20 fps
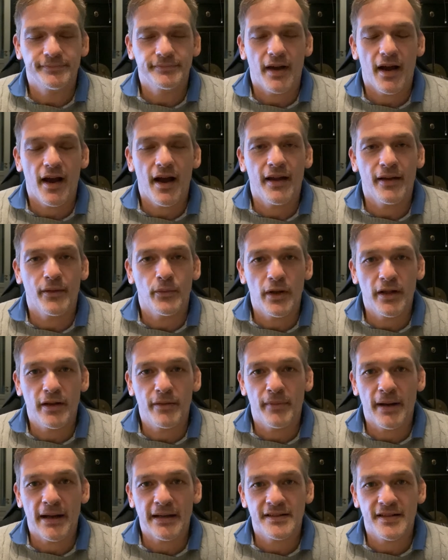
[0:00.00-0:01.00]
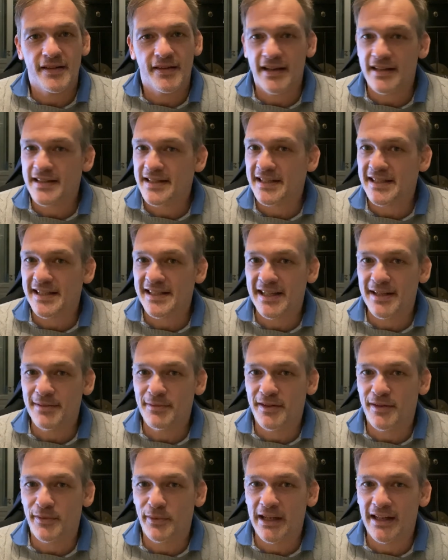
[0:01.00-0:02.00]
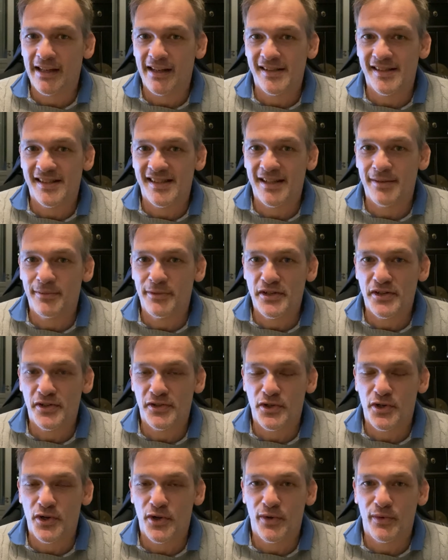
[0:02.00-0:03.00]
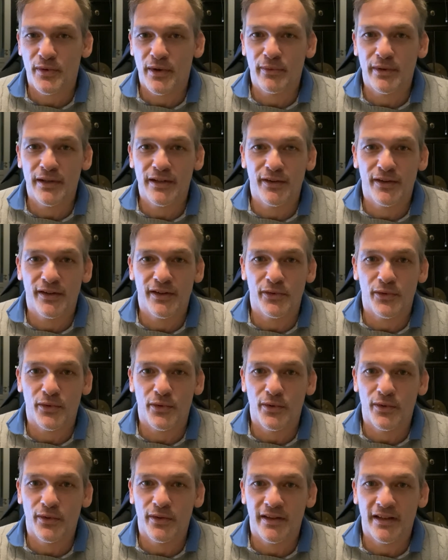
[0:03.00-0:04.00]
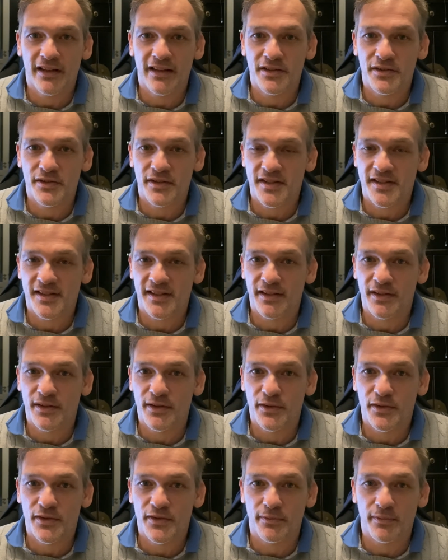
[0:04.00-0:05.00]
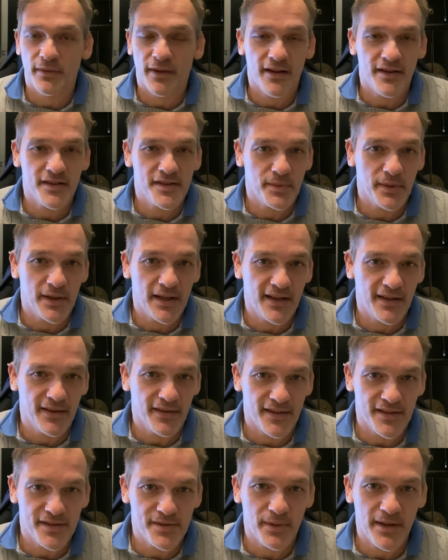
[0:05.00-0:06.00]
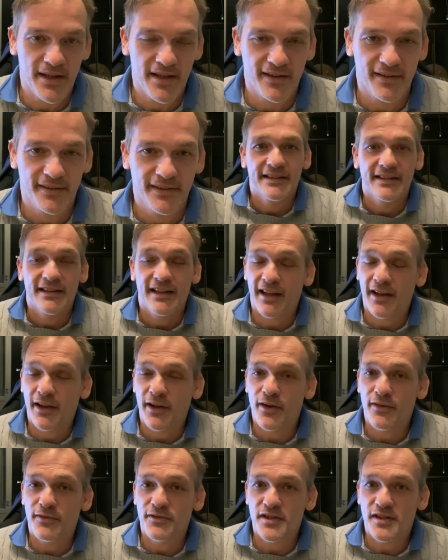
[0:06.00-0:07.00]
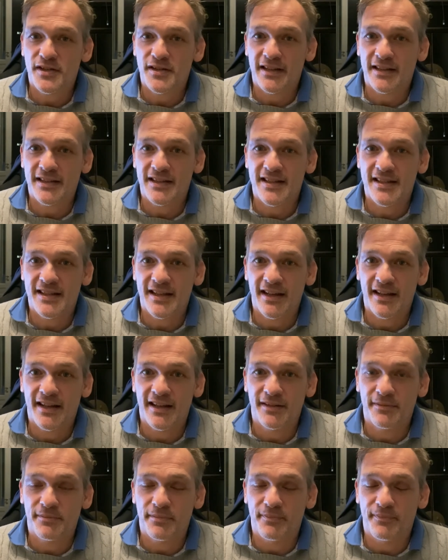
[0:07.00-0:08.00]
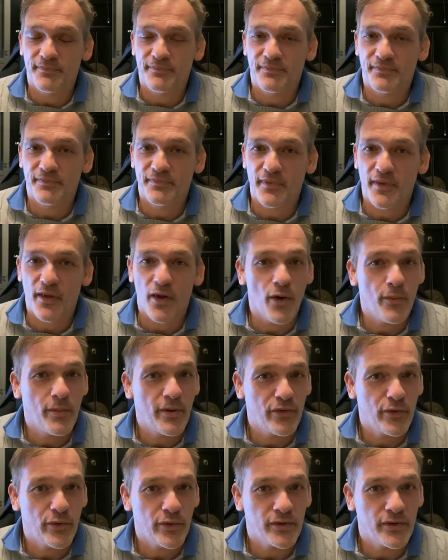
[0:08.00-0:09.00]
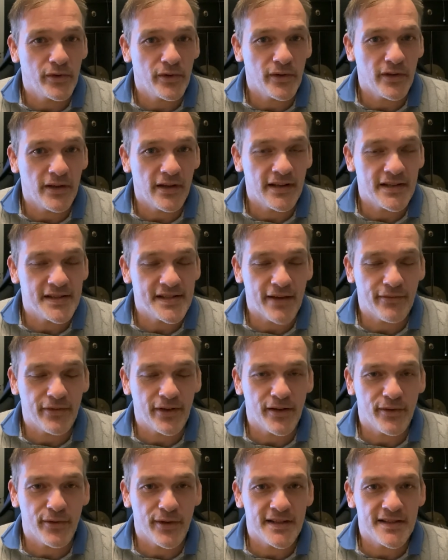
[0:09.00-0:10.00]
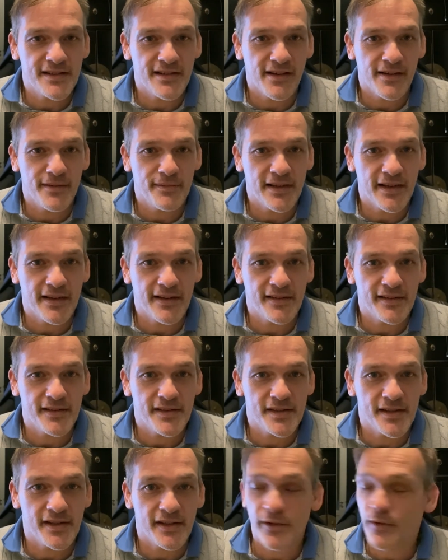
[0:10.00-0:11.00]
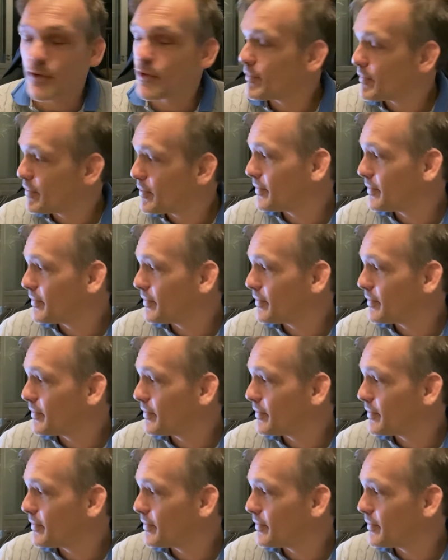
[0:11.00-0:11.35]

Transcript: Hi, welcome back to That's Entertainment, the weekly entertainment show where we look at all the interesting news from last week, this week. Kicking off, just like to say, I hope everyone is having a great time down at Cine Europe.